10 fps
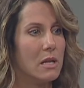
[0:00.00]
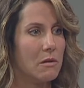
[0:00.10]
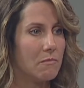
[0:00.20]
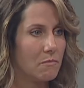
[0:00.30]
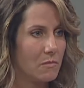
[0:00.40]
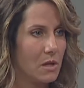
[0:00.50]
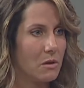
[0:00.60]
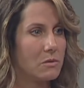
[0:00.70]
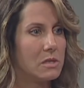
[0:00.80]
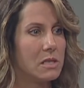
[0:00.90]
He you
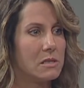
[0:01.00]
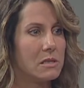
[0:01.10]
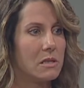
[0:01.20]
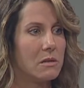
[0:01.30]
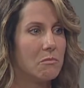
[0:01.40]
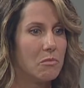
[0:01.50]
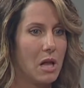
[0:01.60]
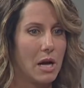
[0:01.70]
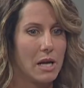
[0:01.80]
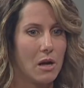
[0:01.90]
know, mm -hmm. does the
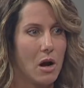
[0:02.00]
blocking